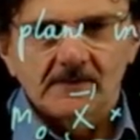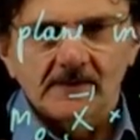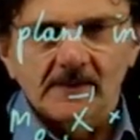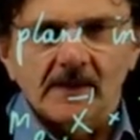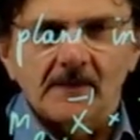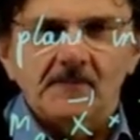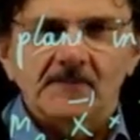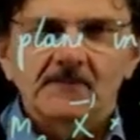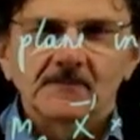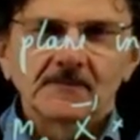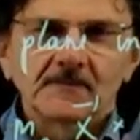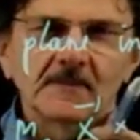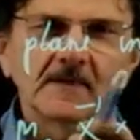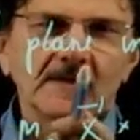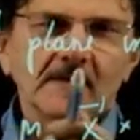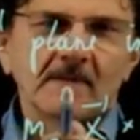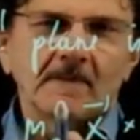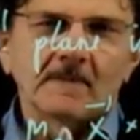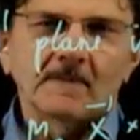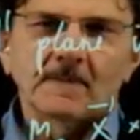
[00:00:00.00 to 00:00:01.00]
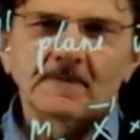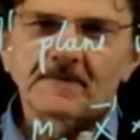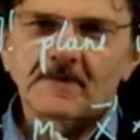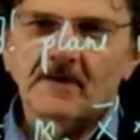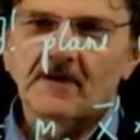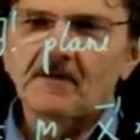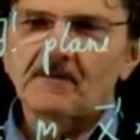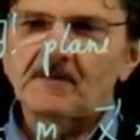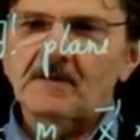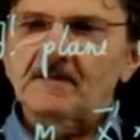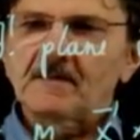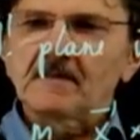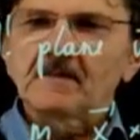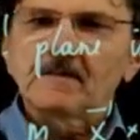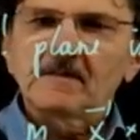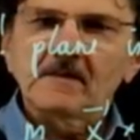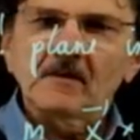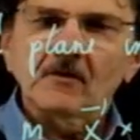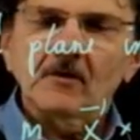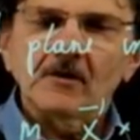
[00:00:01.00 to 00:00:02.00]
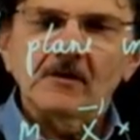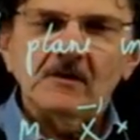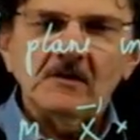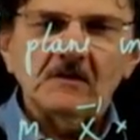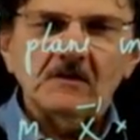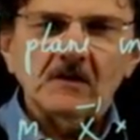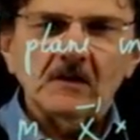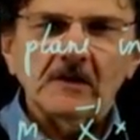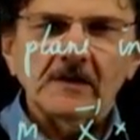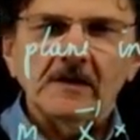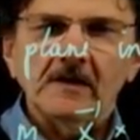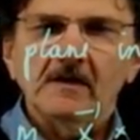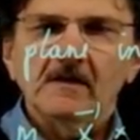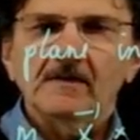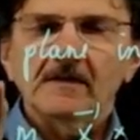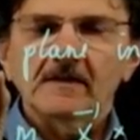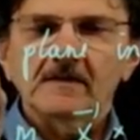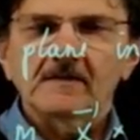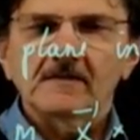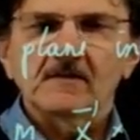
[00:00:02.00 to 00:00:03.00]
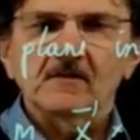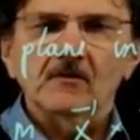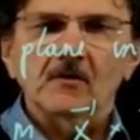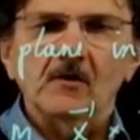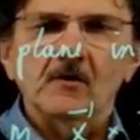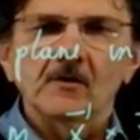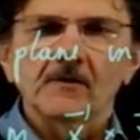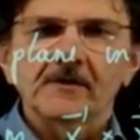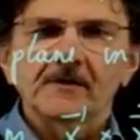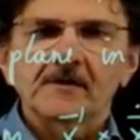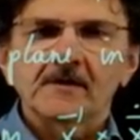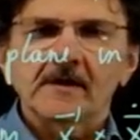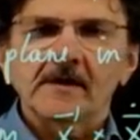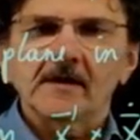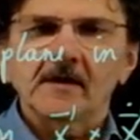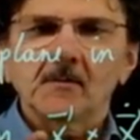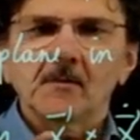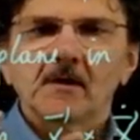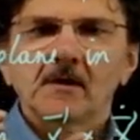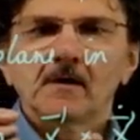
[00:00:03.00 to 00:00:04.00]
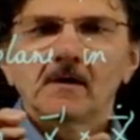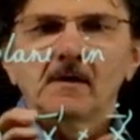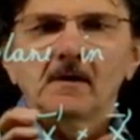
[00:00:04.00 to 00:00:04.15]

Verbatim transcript: yeah. So if this is zero initially, that's zero all the time,